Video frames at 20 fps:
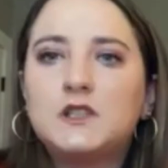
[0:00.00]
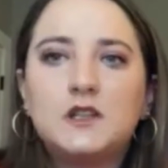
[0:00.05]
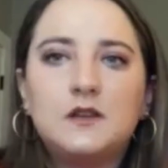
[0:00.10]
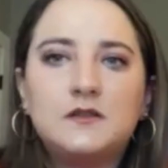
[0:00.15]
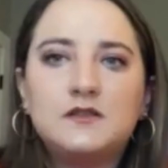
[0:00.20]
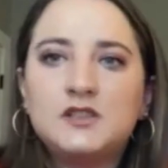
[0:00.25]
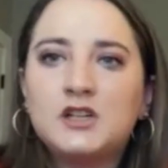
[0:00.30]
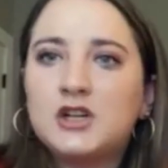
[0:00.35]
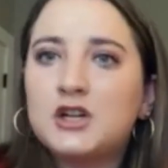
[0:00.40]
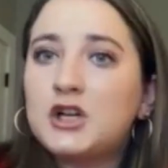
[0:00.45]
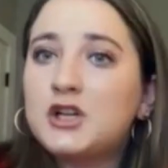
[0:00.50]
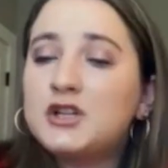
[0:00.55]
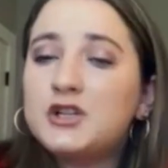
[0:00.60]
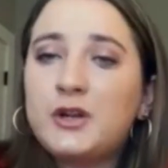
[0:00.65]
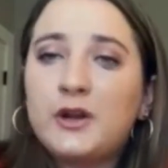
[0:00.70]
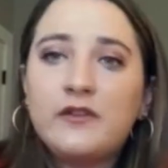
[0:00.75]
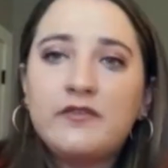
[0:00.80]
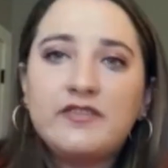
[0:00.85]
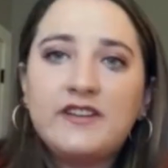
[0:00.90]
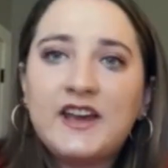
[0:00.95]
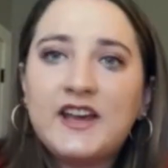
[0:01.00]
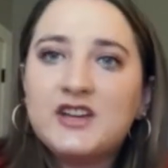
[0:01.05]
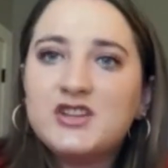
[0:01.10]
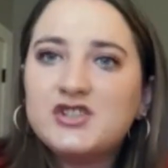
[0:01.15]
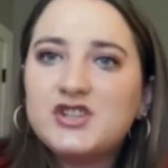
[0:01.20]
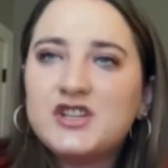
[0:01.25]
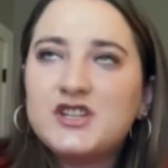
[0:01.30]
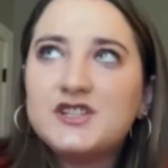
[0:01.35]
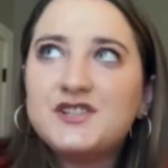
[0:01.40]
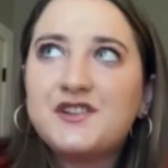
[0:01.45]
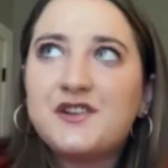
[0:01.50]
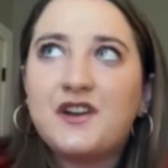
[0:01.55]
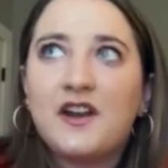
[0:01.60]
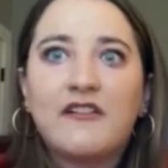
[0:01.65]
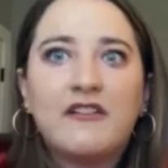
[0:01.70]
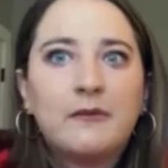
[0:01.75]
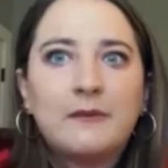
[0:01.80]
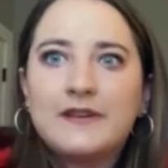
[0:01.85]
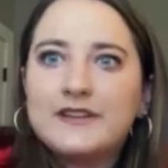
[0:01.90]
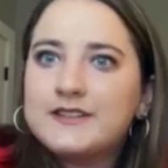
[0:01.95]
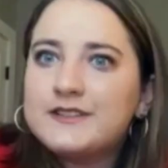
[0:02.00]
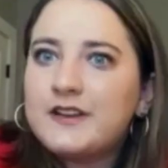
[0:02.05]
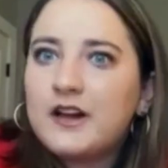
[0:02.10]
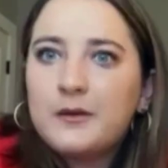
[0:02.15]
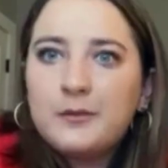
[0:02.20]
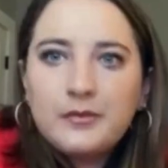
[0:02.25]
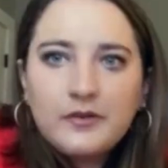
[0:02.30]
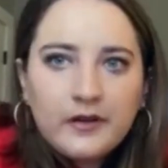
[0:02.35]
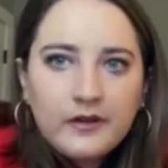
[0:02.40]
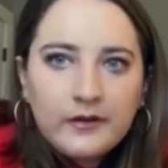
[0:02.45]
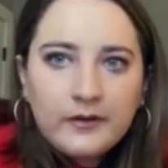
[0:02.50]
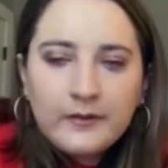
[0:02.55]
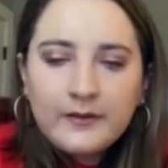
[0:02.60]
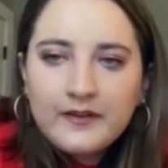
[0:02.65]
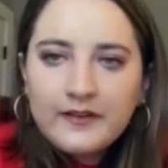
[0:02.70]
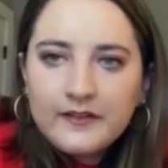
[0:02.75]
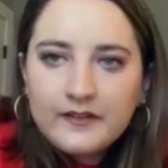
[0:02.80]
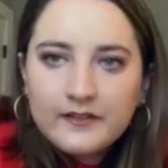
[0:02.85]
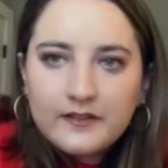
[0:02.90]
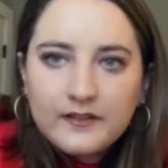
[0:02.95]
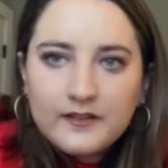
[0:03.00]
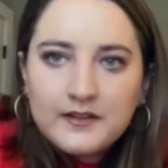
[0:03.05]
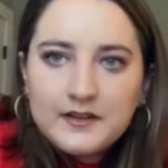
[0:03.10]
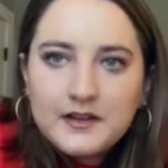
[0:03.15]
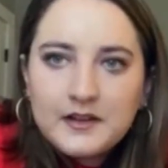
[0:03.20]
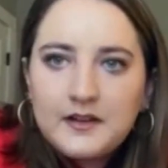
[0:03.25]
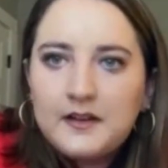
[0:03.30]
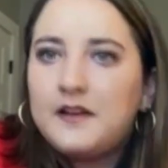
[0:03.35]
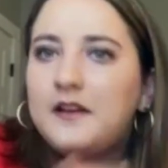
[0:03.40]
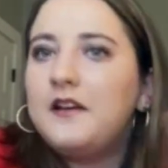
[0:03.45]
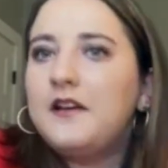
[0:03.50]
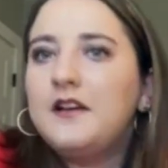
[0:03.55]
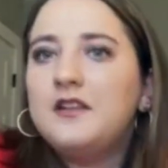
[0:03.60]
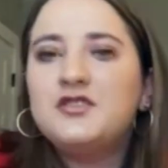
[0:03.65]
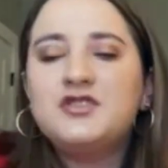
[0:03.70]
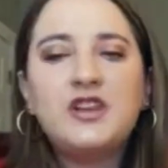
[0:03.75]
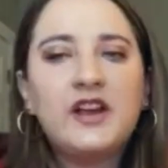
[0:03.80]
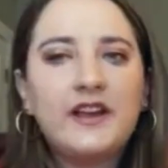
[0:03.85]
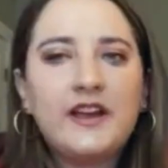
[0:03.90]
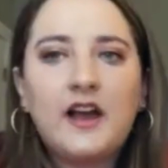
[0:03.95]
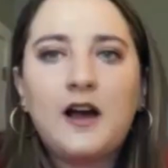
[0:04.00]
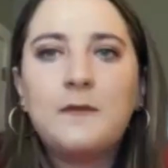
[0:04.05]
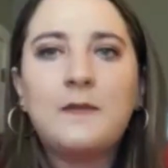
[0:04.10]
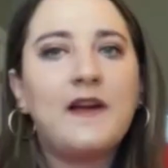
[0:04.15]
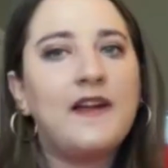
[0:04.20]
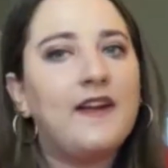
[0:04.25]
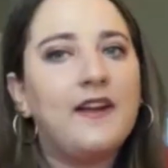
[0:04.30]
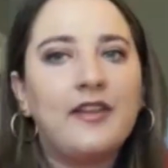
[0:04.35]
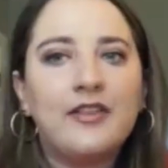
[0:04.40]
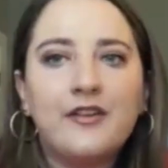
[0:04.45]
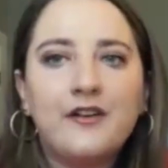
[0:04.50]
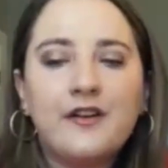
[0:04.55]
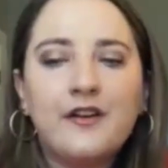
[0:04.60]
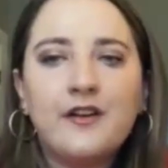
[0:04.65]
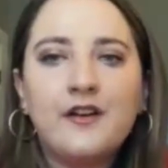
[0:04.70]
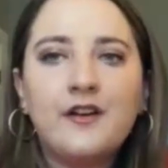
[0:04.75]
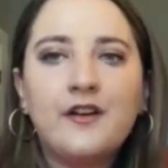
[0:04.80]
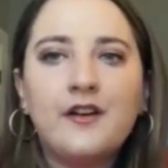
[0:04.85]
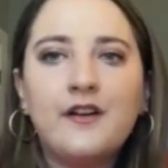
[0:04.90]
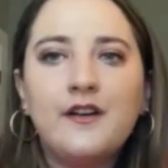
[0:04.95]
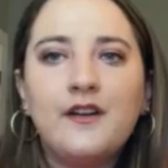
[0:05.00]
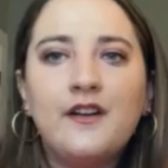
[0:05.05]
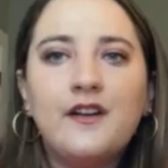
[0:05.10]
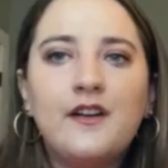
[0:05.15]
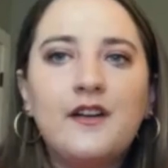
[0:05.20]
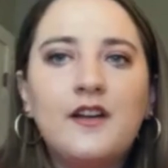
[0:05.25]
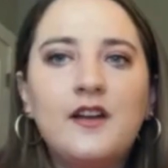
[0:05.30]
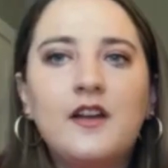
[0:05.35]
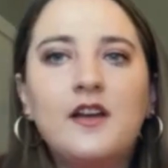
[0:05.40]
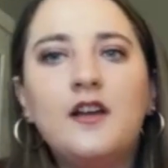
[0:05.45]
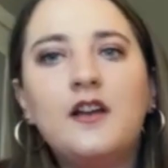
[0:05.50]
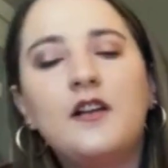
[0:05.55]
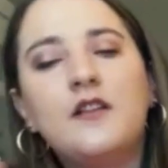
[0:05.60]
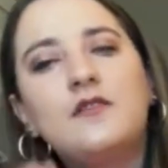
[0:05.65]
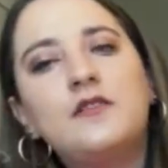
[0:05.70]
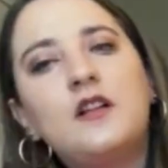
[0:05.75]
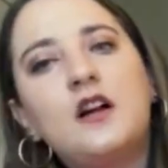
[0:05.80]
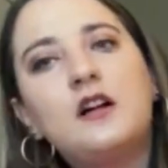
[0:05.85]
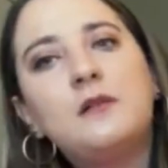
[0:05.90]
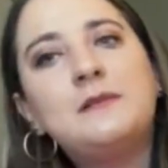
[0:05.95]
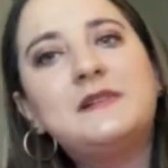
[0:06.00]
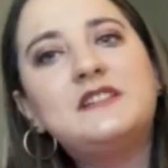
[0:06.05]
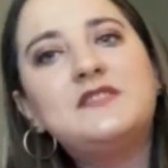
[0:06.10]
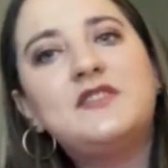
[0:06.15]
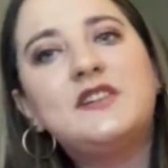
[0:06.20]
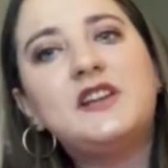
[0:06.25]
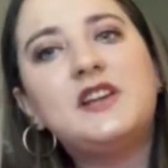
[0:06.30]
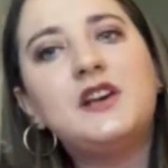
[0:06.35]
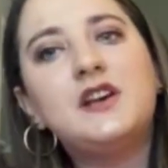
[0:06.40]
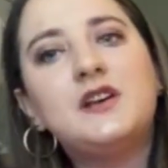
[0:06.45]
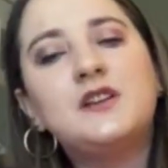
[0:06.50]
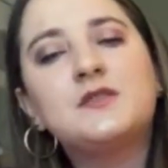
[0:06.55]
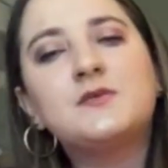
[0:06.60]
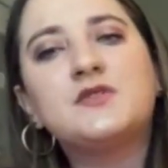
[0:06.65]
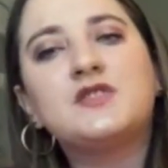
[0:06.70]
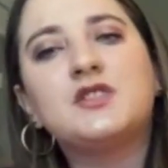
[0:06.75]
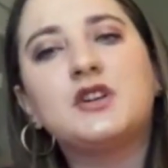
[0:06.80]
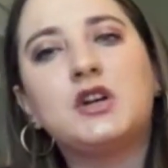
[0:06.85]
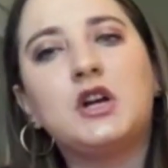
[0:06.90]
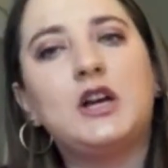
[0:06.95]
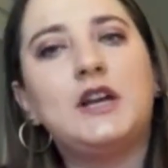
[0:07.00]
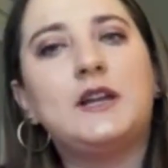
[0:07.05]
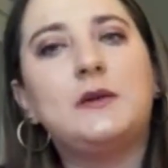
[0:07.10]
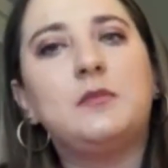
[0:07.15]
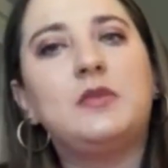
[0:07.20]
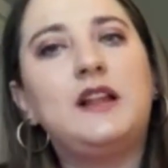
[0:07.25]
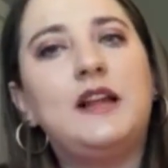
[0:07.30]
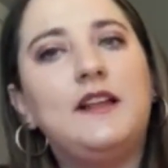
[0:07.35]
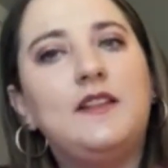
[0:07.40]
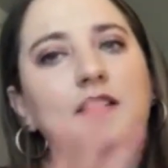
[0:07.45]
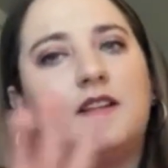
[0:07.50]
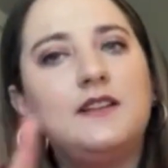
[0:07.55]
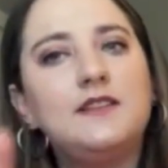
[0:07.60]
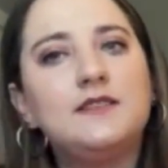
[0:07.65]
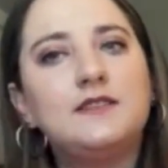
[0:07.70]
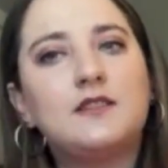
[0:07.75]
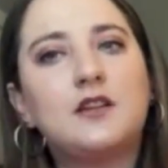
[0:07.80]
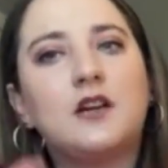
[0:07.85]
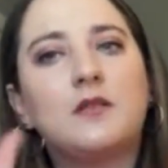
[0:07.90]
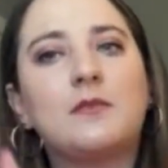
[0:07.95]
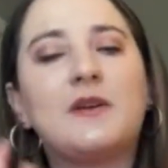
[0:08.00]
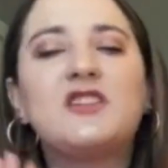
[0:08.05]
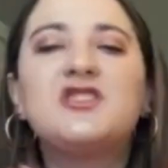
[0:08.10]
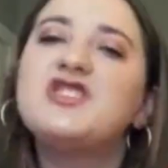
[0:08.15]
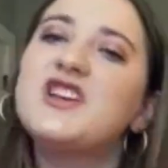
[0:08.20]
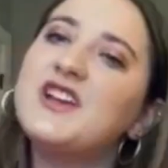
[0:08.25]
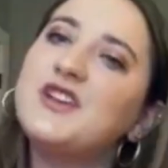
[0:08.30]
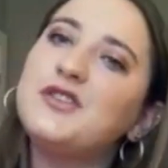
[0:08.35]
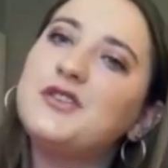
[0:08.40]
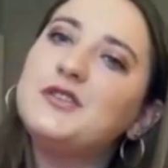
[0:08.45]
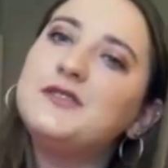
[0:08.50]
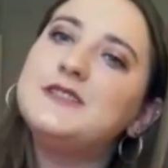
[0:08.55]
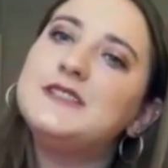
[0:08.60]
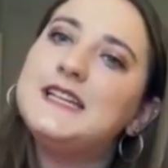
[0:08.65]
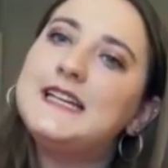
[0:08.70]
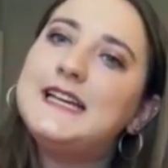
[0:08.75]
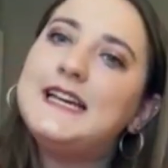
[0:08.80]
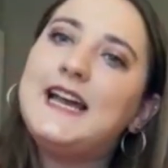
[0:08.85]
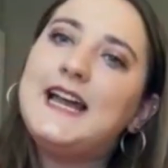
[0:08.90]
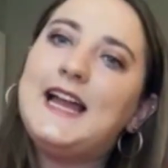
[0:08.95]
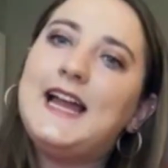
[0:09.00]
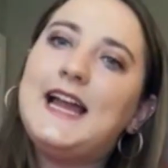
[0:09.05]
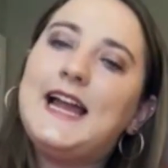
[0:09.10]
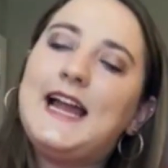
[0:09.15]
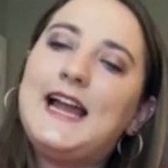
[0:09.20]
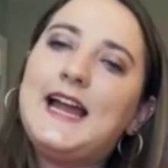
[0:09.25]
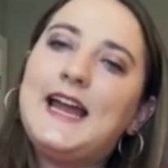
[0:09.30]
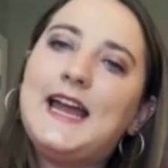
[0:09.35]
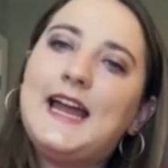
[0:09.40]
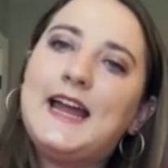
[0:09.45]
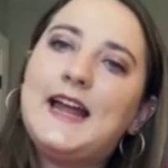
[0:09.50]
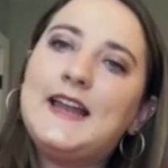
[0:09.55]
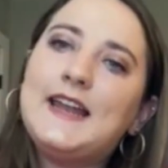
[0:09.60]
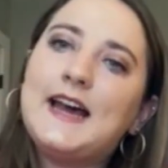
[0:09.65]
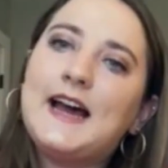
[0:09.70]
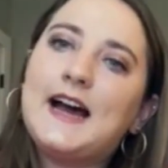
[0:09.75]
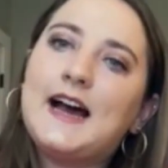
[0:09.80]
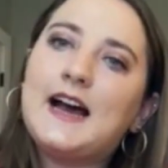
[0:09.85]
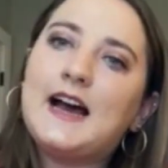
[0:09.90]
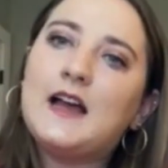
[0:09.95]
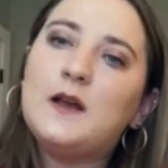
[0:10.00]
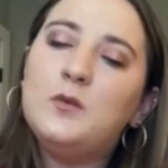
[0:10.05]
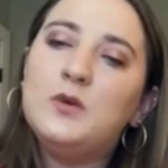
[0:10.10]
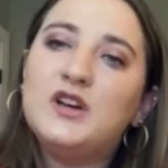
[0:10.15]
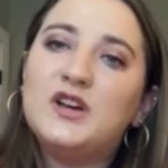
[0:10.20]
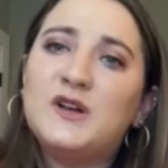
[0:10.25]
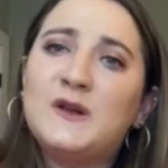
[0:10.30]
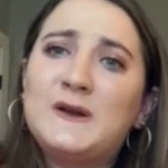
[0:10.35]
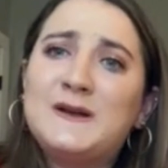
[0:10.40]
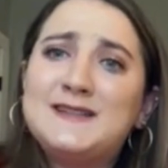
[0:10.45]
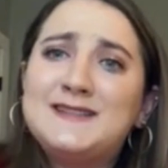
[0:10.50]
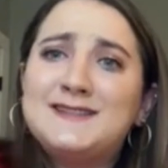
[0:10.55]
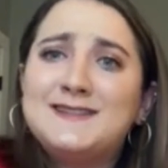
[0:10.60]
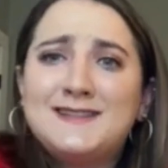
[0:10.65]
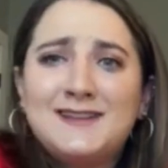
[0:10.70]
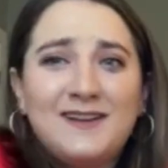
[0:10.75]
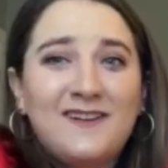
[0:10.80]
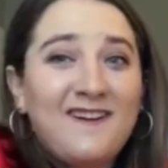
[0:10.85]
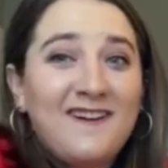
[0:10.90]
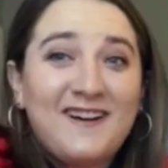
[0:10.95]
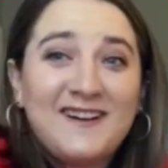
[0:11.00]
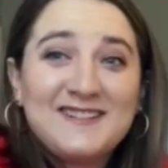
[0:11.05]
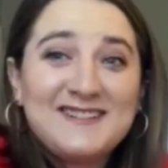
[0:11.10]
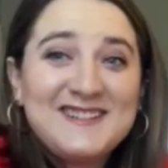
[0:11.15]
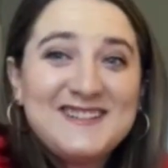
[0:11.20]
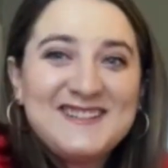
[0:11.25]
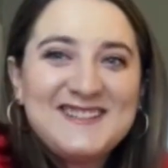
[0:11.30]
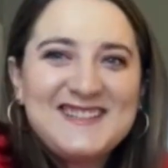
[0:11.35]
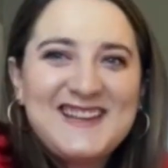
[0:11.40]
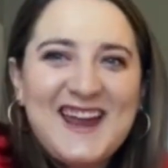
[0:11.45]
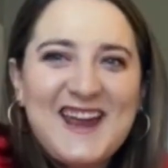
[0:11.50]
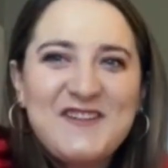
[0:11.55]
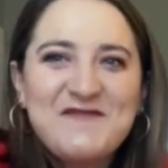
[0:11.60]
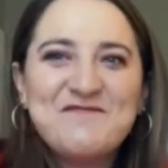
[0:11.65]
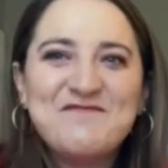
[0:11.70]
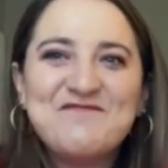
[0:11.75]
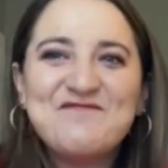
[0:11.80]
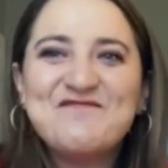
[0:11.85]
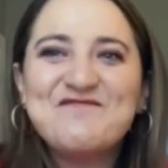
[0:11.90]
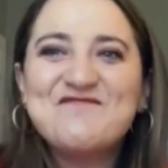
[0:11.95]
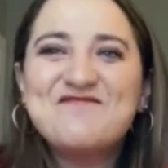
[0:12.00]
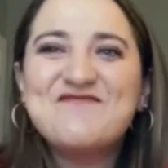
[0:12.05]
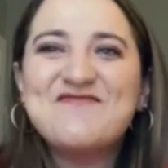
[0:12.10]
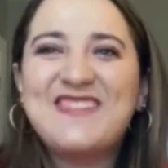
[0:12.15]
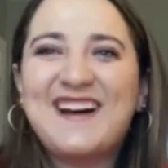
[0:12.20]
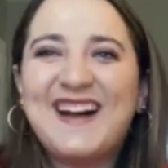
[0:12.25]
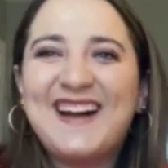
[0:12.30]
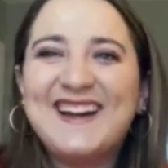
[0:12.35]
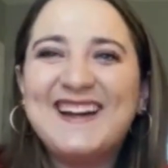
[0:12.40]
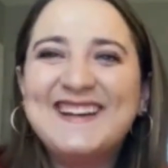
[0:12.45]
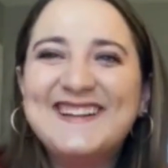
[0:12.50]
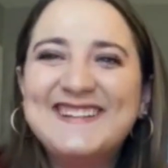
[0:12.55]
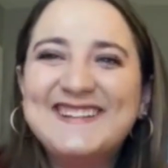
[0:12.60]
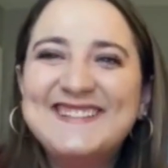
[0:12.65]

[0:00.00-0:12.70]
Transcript: turn on the notifications so you never miss an upload. Check out my other Vlogmas videos, which are in a playlist on my channel. And I will see y'all on Tuesday. Bye.